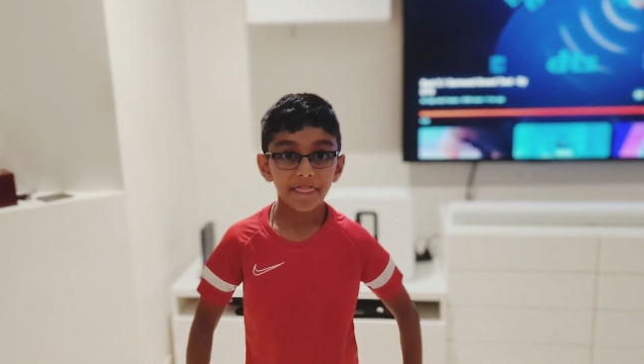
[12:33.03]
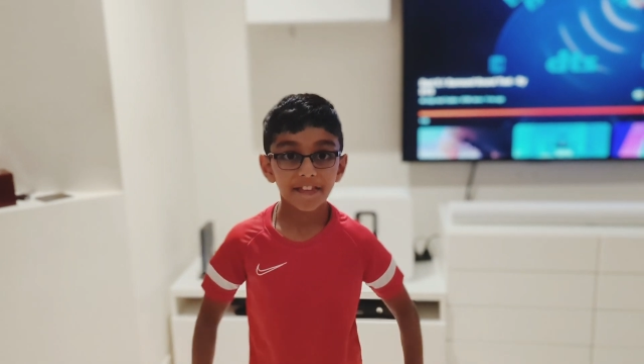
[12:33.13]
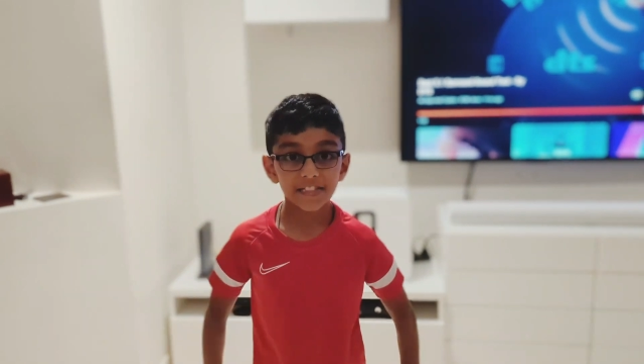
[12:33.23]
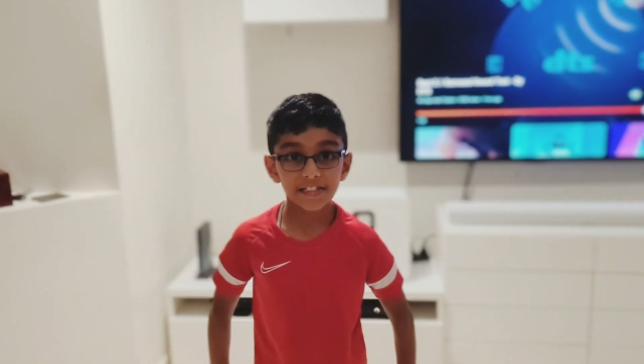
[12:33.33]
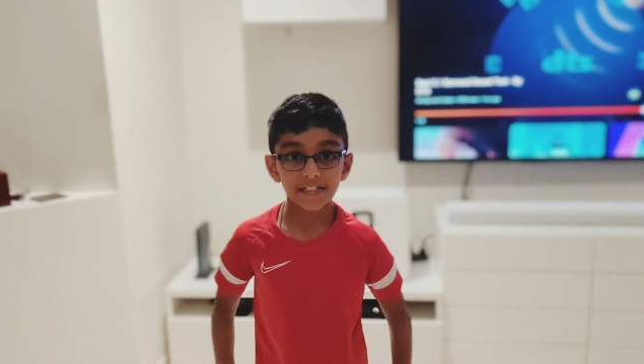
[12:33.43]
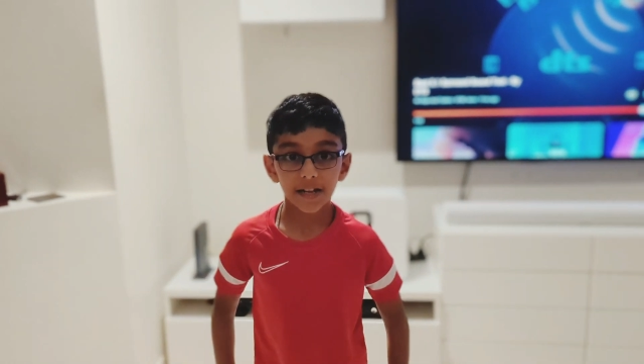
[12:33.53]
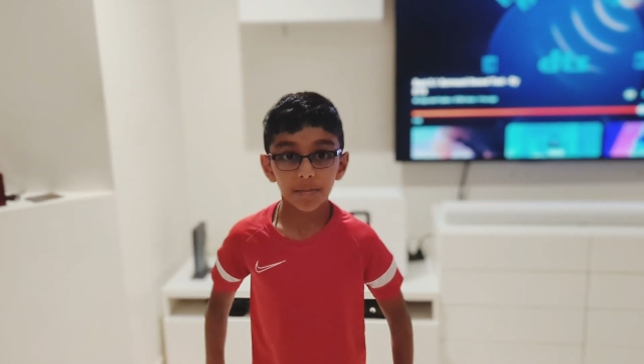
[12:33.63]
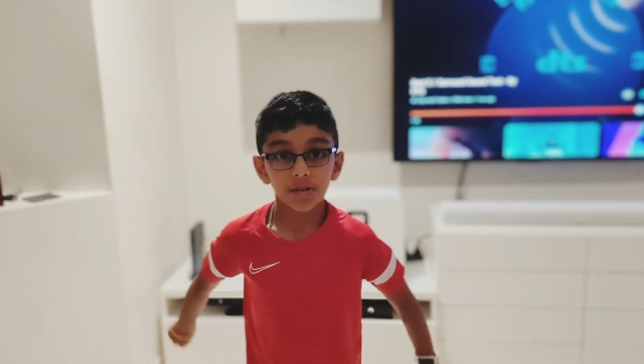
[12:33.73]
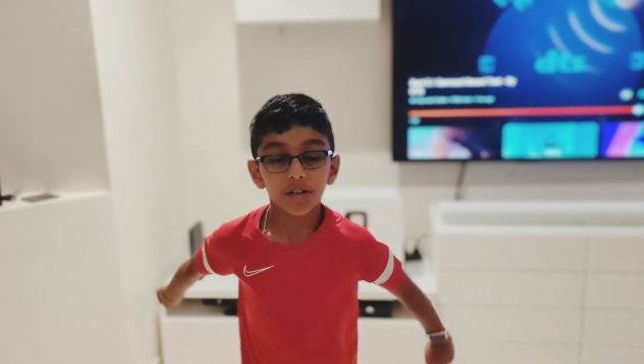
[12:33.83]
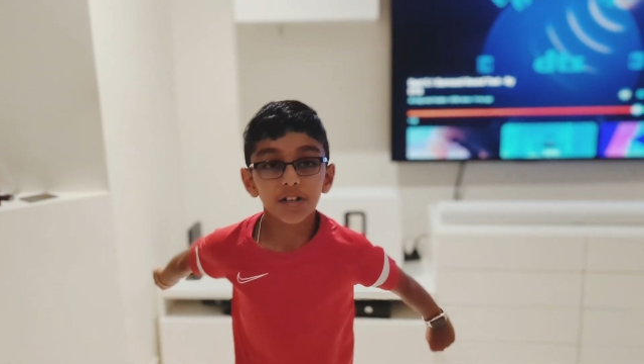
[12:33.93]
This is
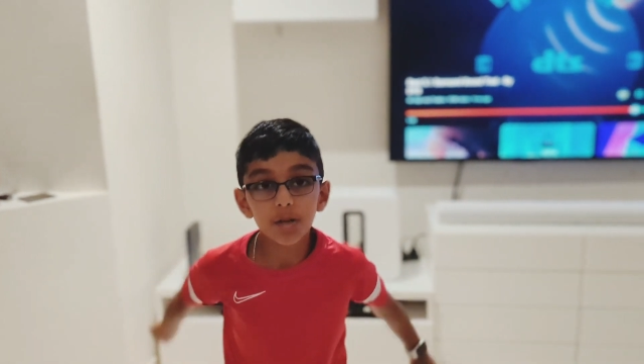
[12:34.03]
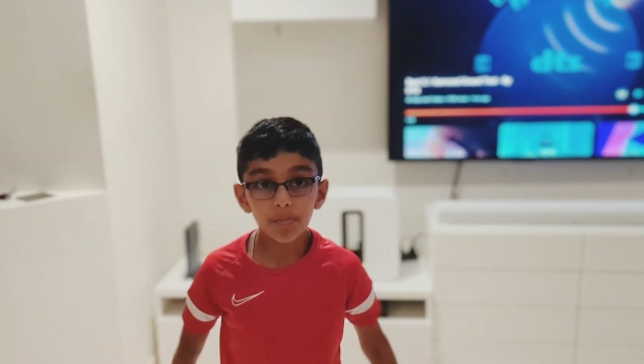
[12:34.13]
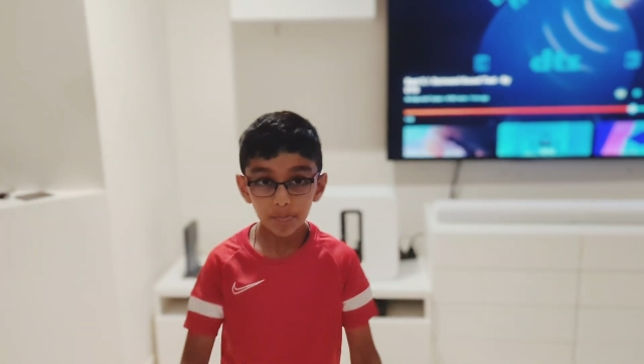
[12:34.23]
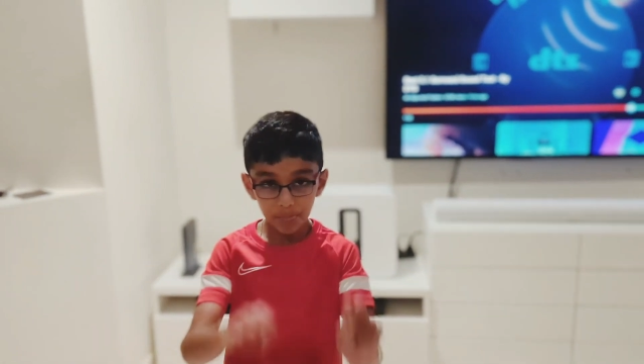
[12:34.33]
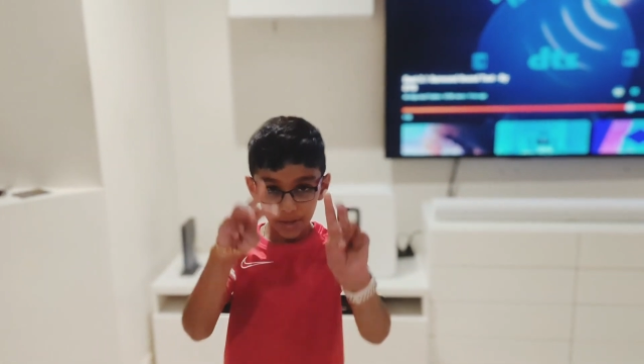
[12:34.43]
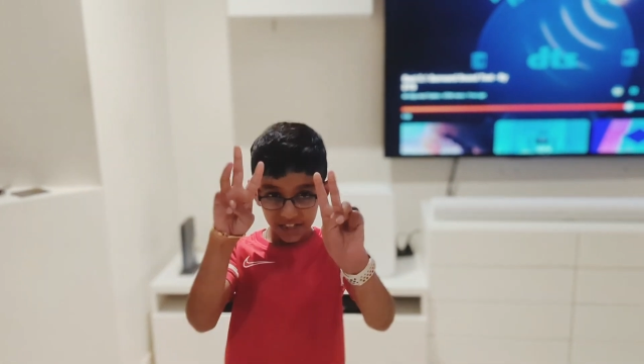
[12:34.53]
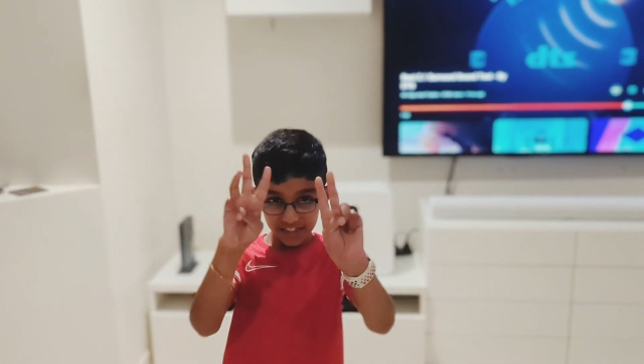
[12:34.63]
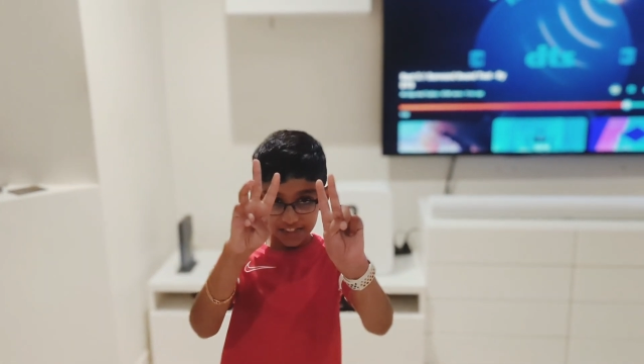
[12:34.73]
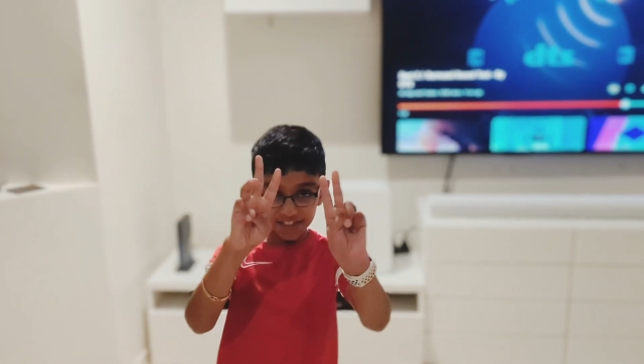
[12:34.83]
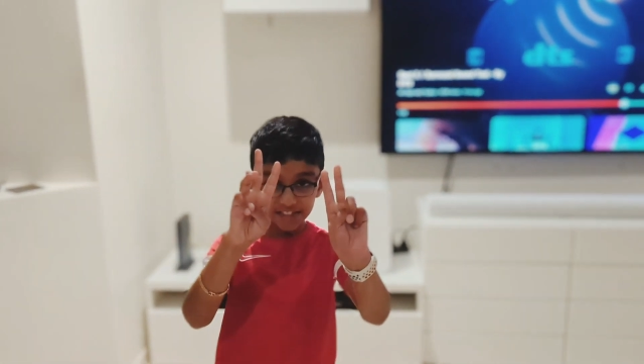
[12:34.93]
Sabotage.
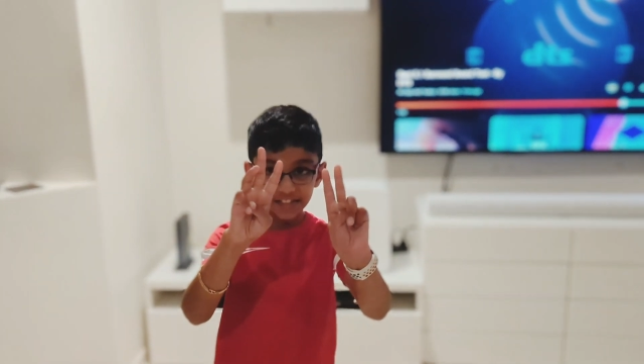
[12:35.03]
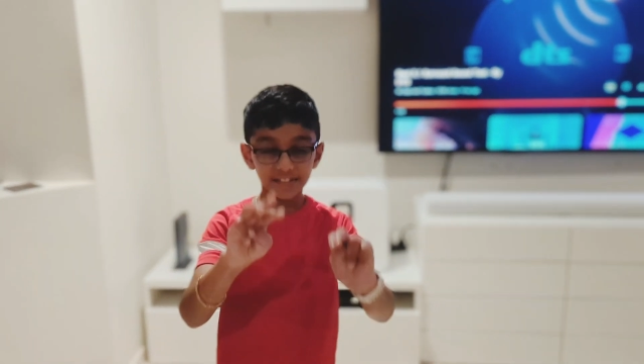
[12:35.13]
Peace.